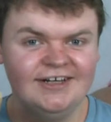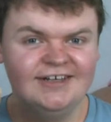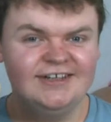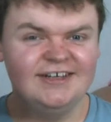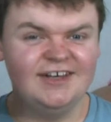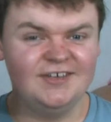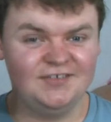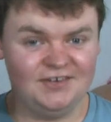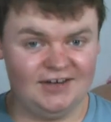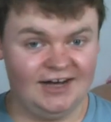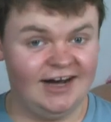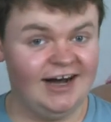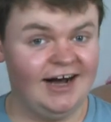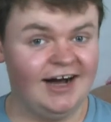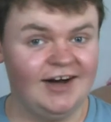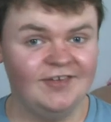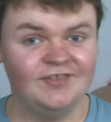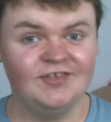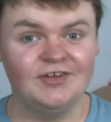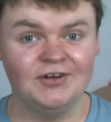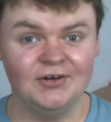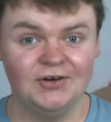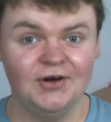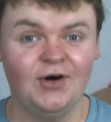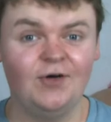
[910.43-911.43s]
If you
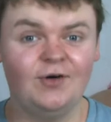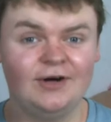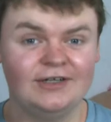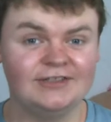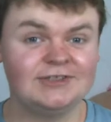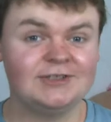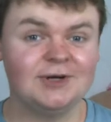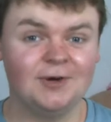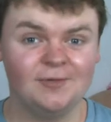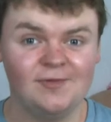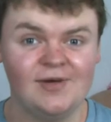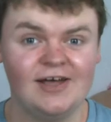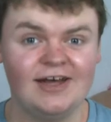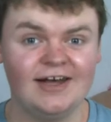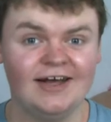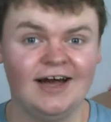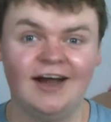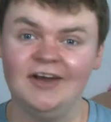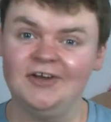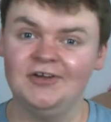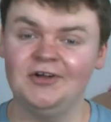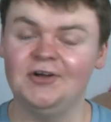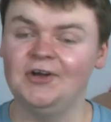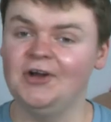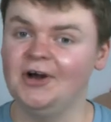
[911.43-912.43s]
have, you'll know what's coming
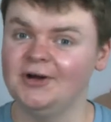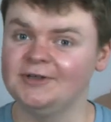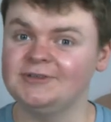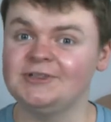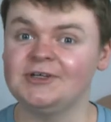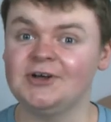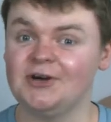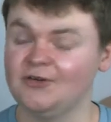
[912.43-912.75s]
and you'll know to